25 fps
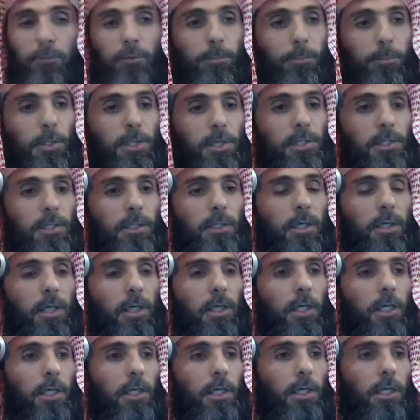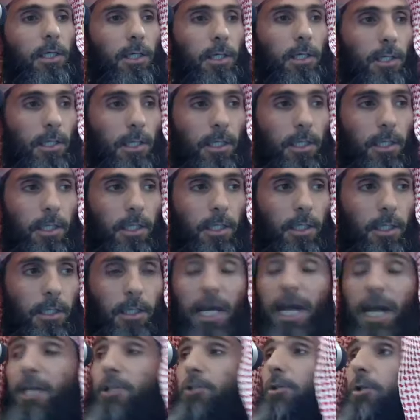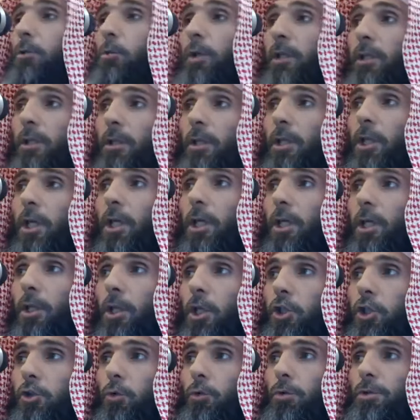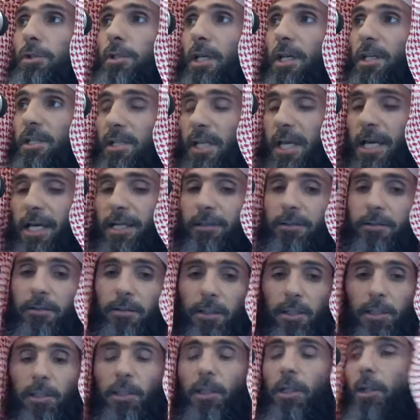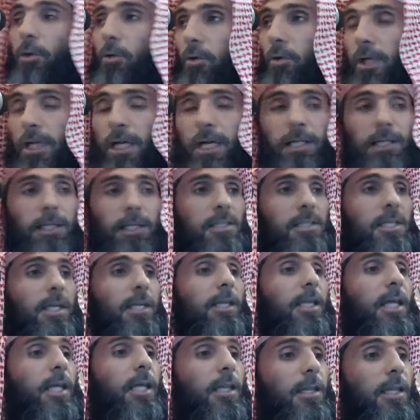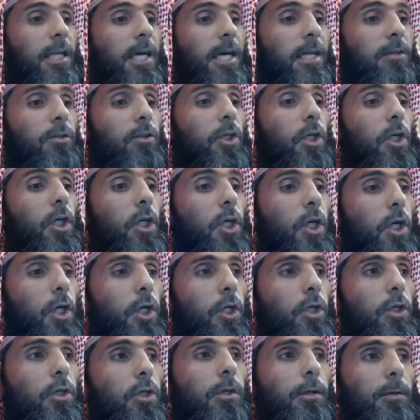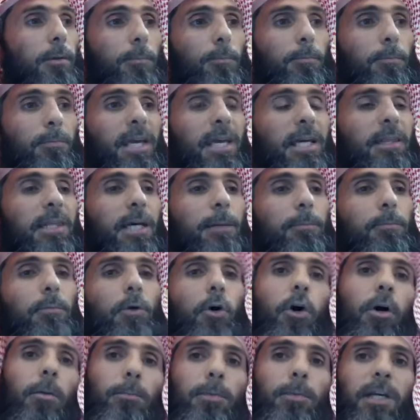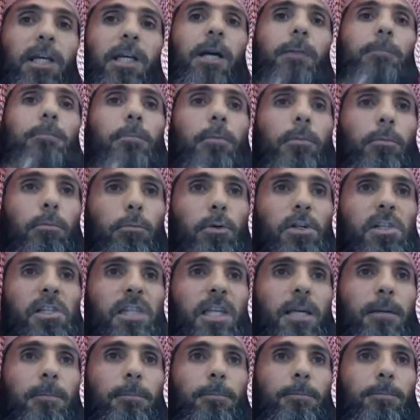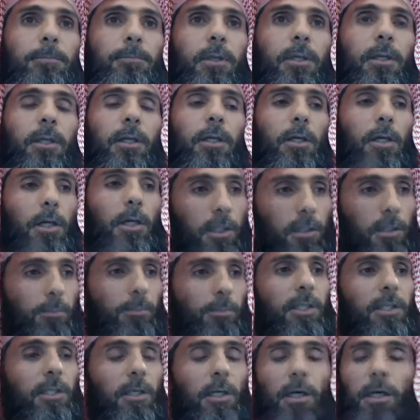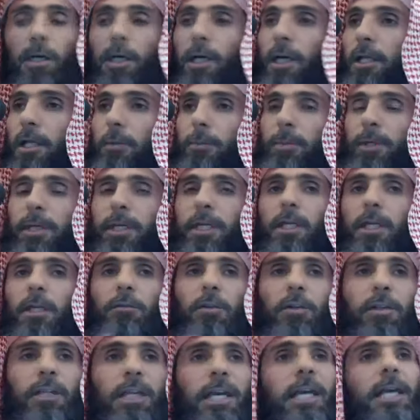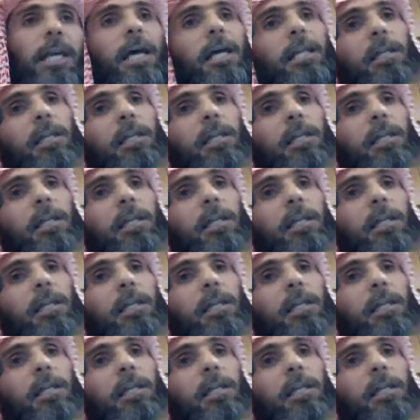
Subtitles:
If a person, actually what the Jews, they said in the Quran, they said that make them or become Muslim in the beginning of the day